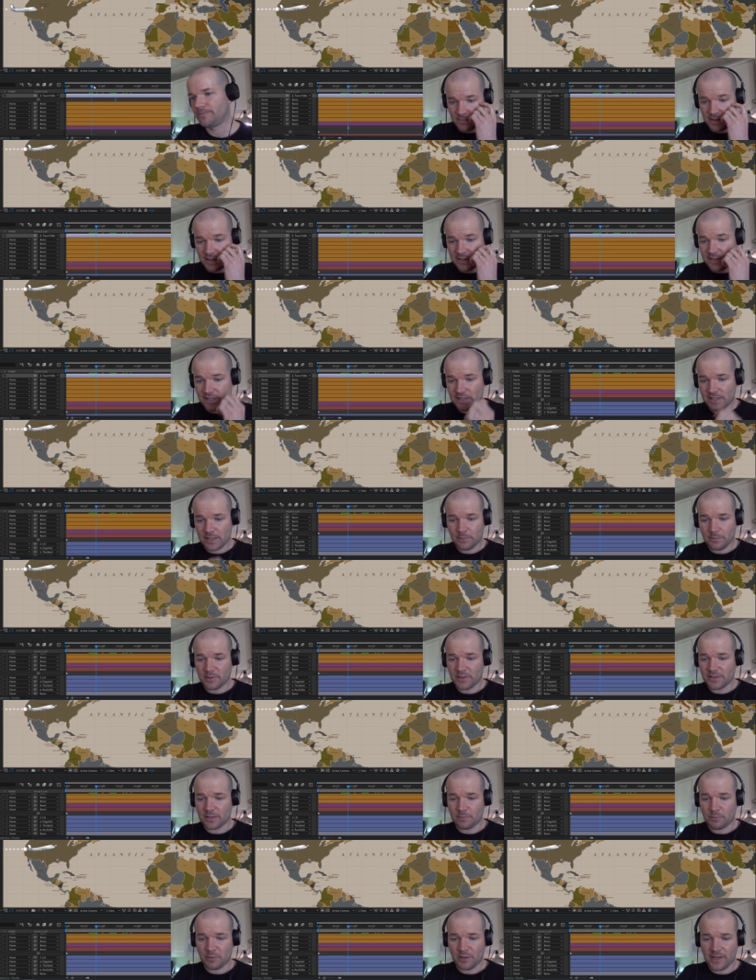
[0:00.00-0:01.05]
That's as simple
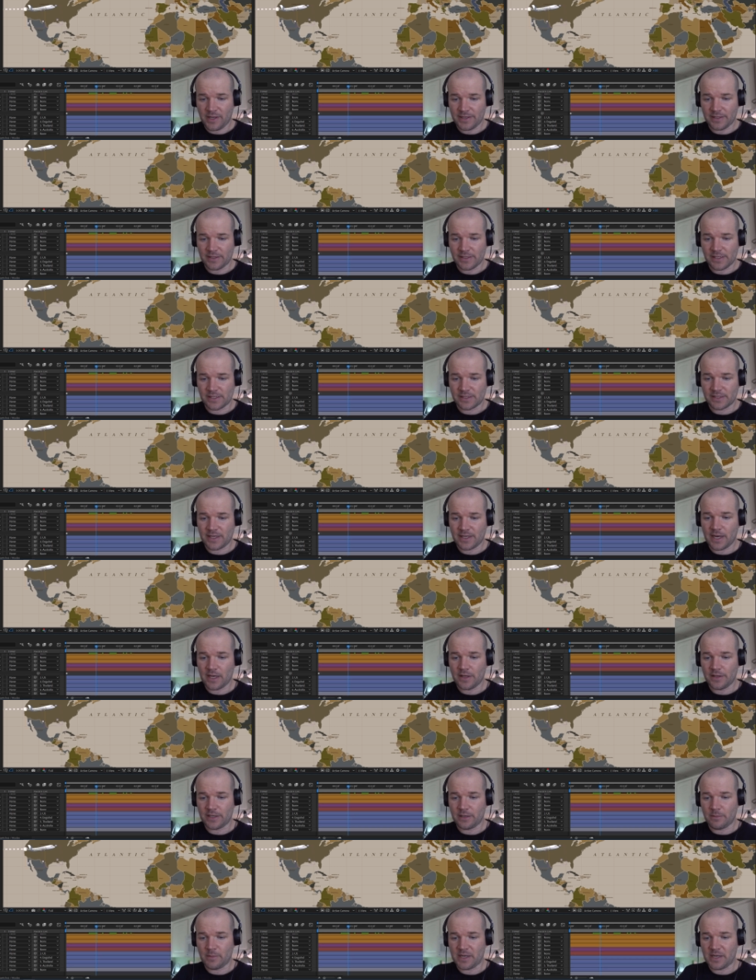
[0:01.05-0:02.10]
as applying these scale
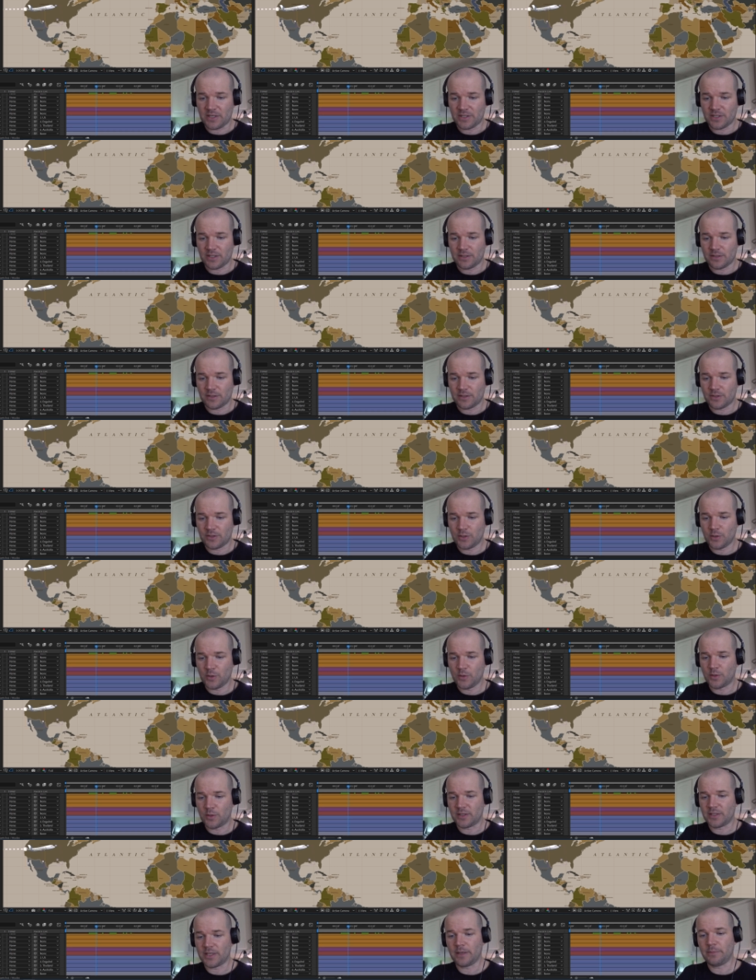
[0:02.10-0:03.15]
animations to
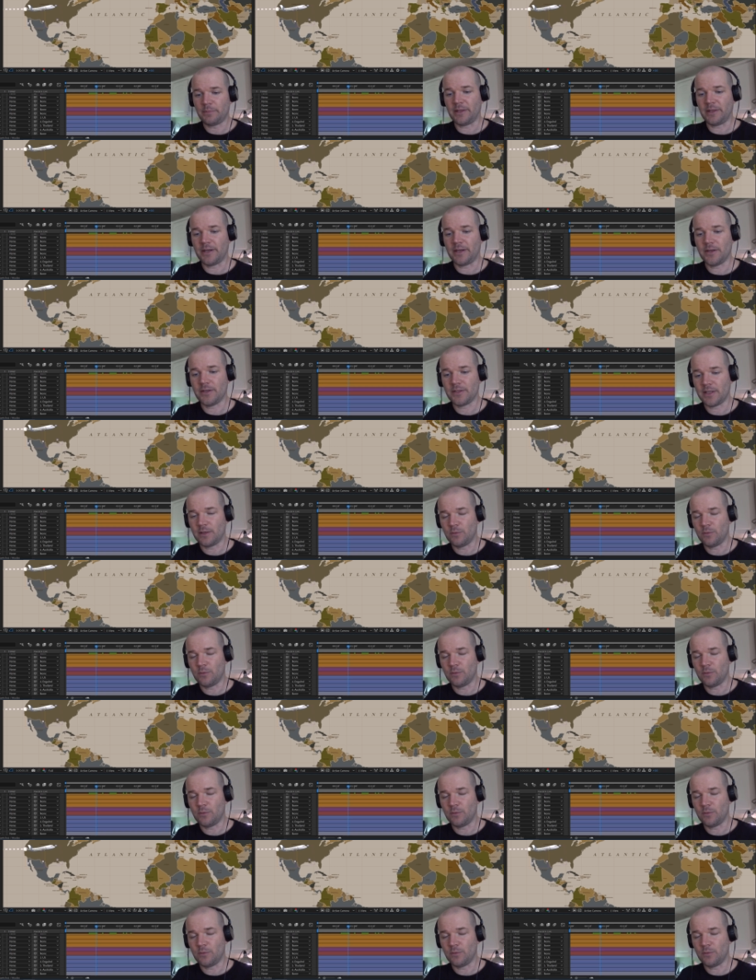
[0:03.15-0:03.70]
the shape layers.